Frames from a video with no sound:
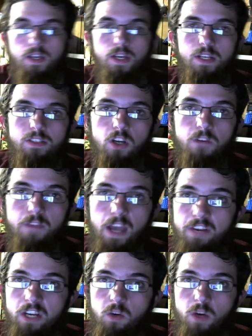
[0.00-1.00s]
So if you have
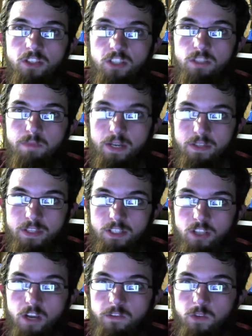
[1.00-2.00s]
any questions about the
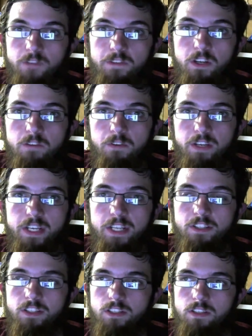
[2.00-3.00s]
software, feel free
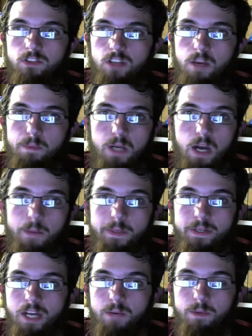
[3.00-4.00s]
to drop a comment and
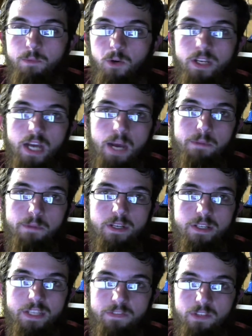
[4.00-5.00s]
I'll be more than happy to
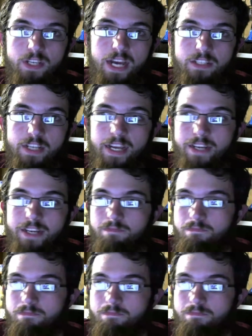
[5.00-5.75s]
give you guys a hand.